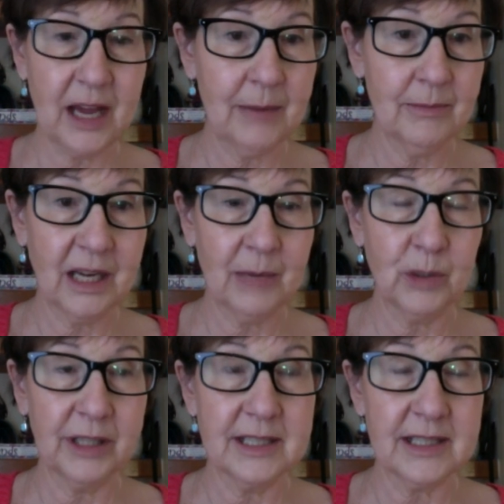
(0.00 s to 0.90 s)
I'm
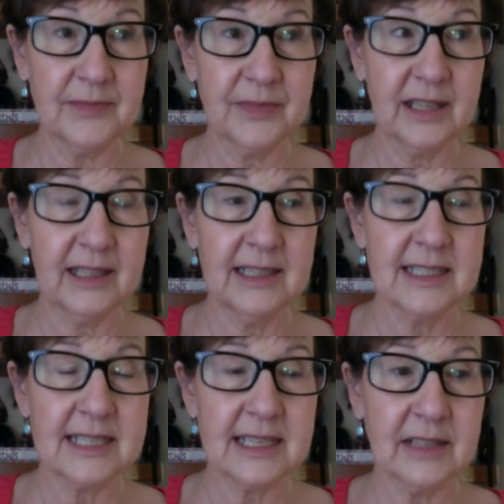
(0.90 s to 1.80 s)
willing to
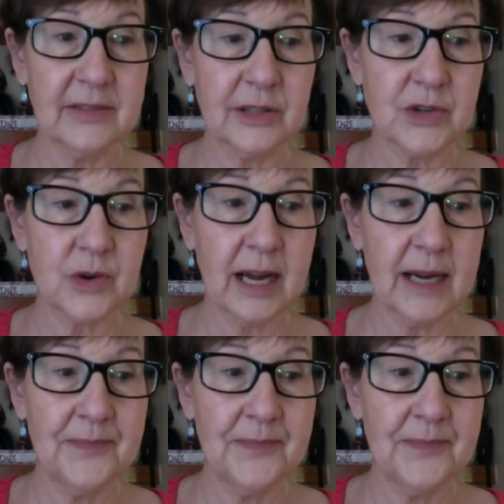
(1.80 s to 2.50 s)
give it a try.